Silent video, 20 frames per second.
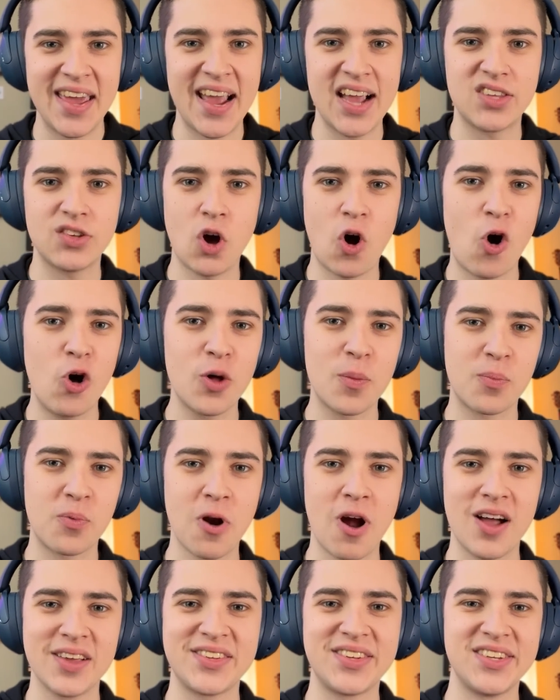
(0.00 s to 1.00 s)
It's all a
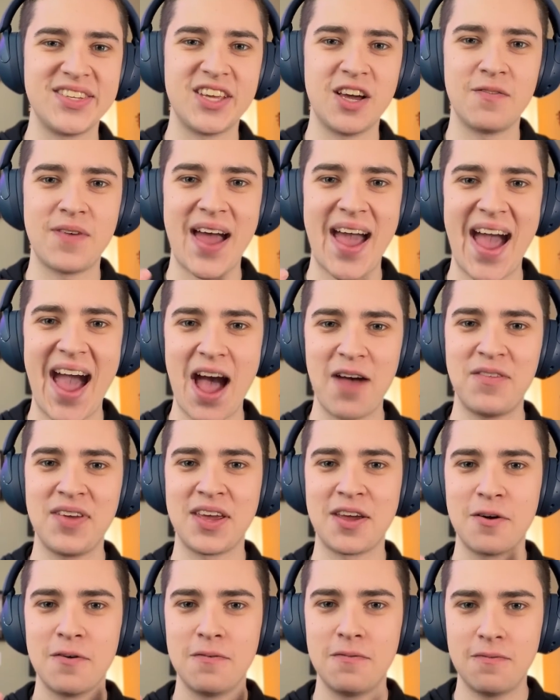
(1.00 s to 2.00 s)
process of
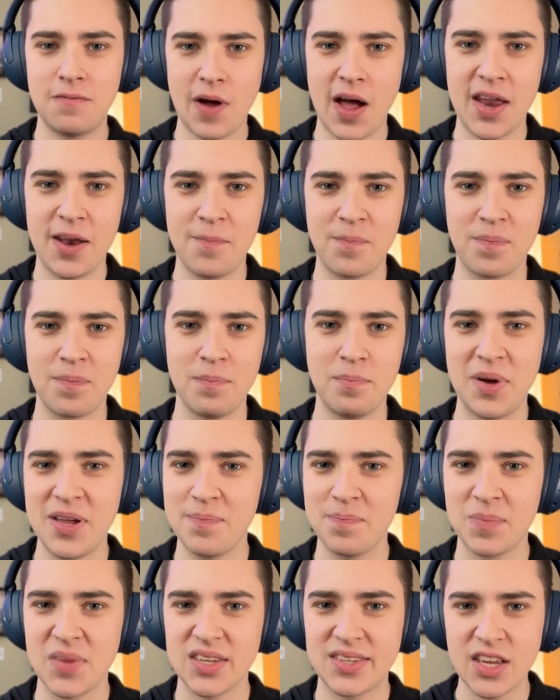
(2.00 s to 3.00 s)
having fun.
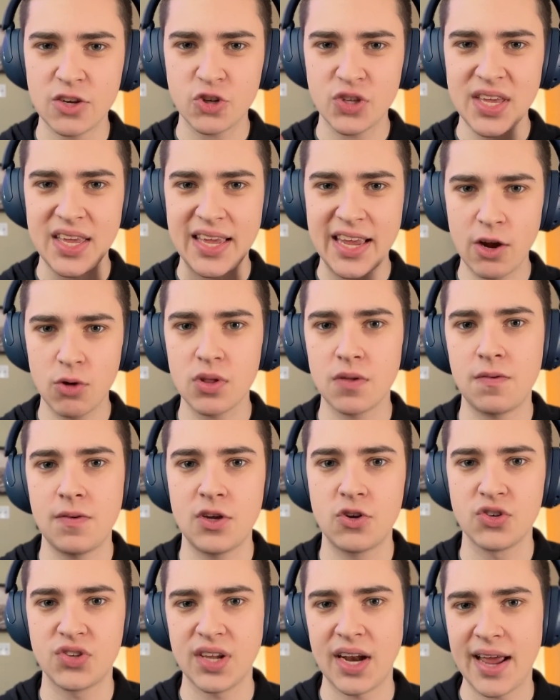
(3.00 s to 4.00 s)
But essentially, here are the
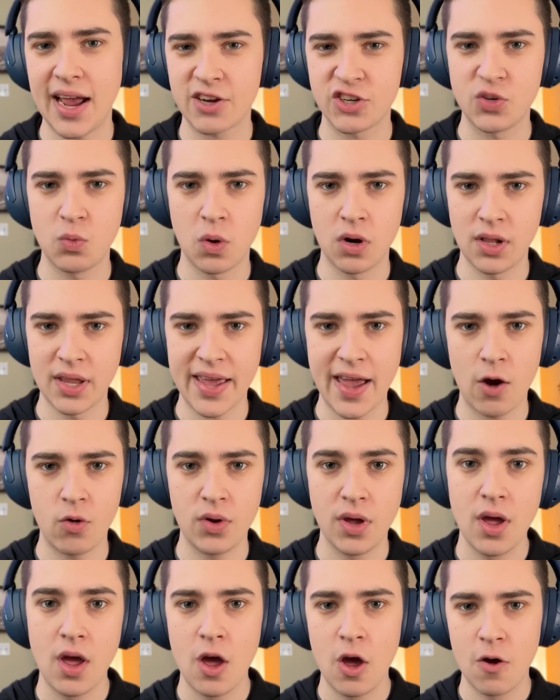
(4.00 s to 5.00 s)
features that I actually want to lay out.
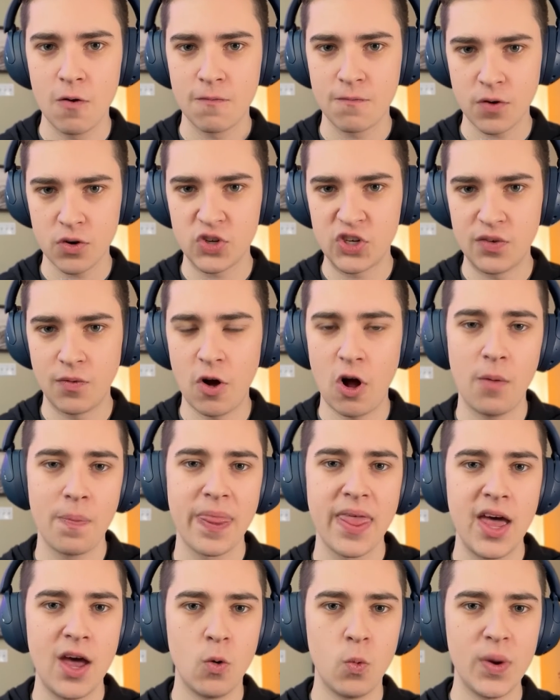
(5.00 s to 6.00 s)
First of all,
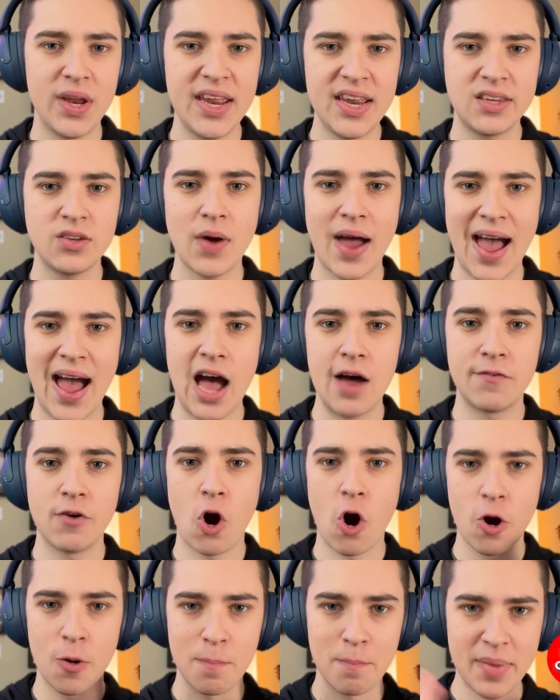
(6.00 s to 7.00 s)
we need to have
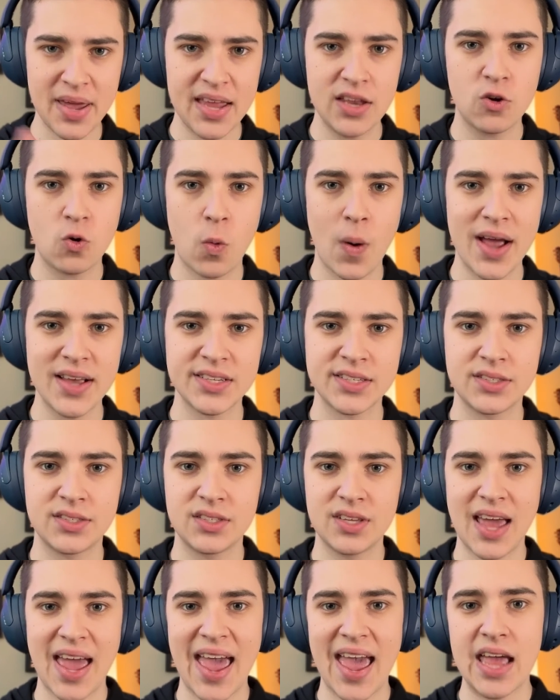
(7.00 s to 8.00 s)
our main
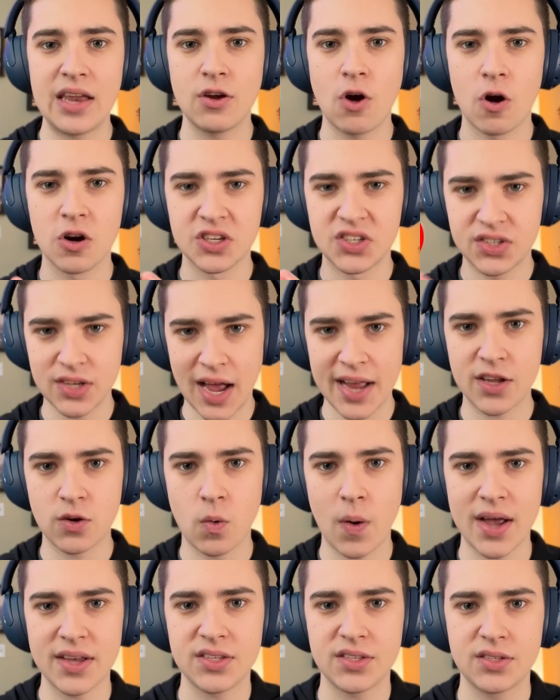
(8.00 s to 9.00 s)
quests and our side
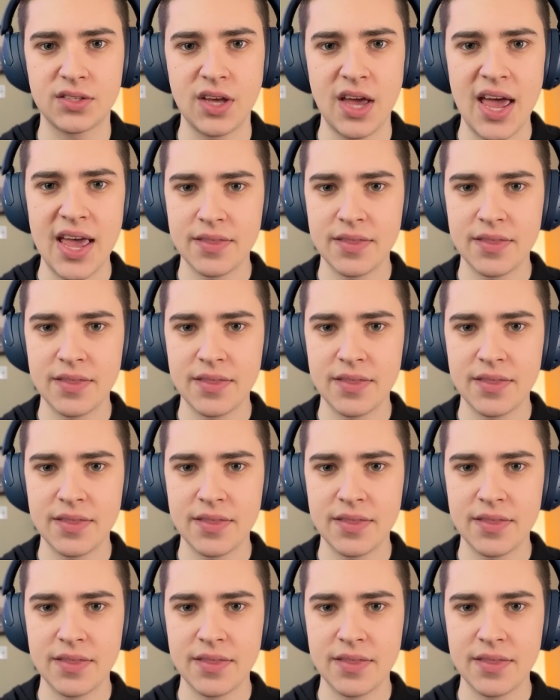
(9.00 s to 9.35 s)
quests.